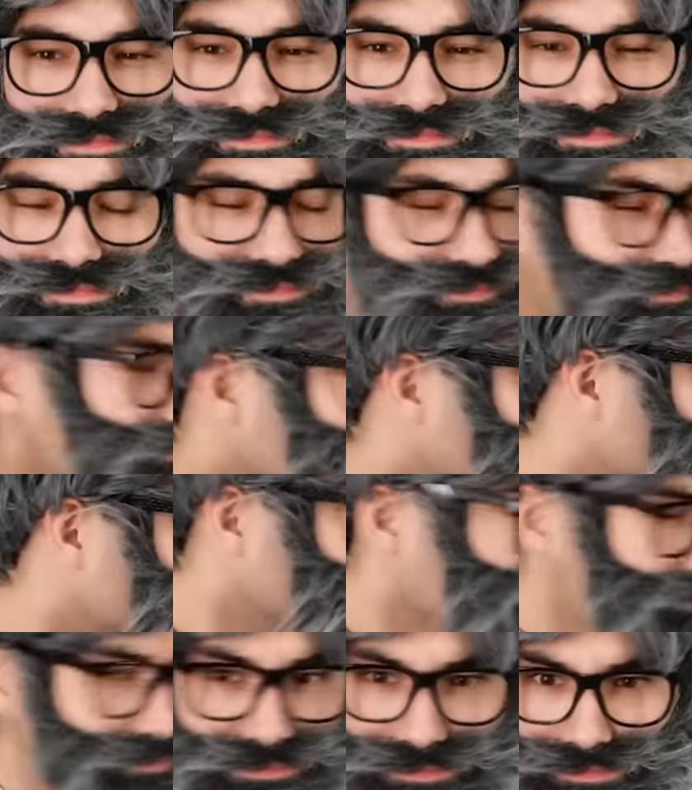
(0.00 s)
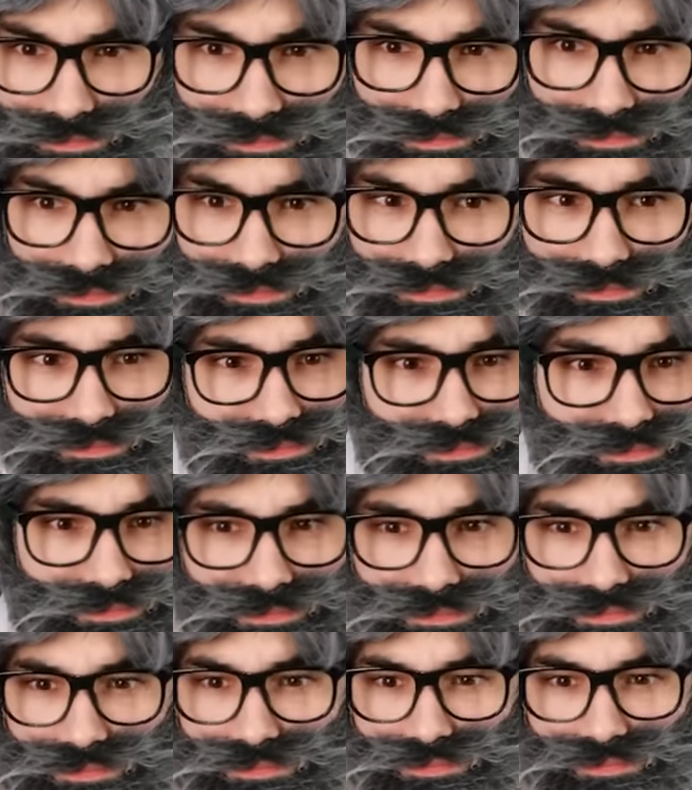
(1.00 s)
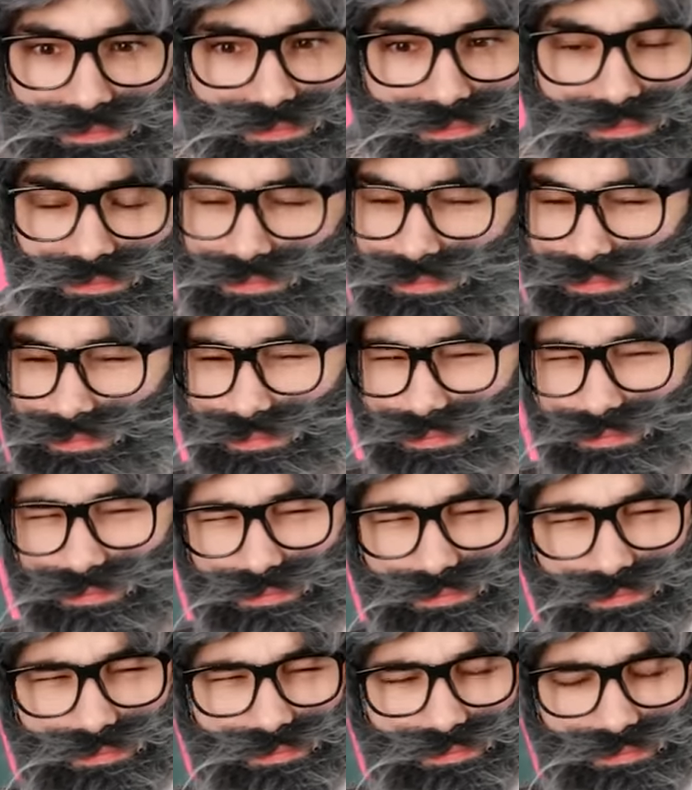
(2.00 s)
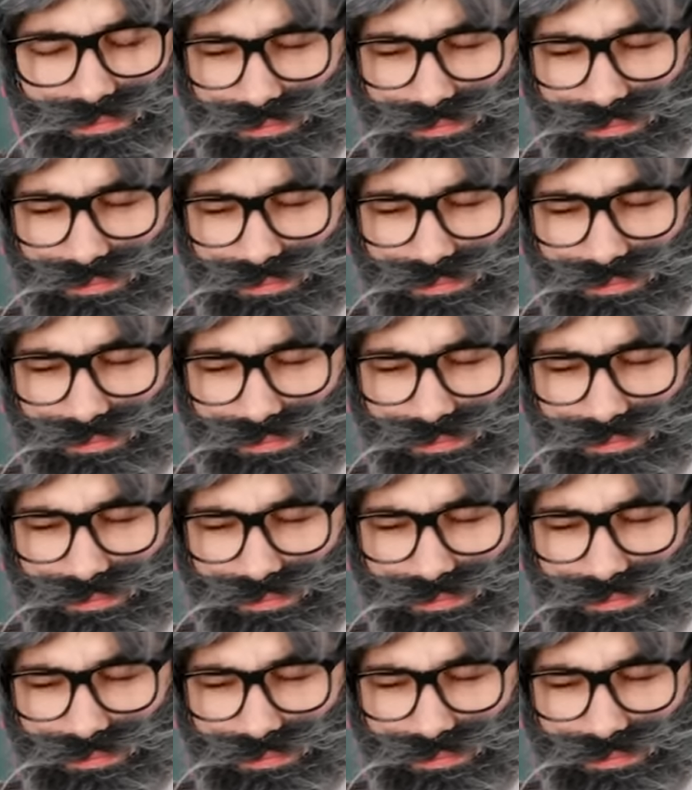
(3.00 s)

Okay, class. Today's test is about to begin.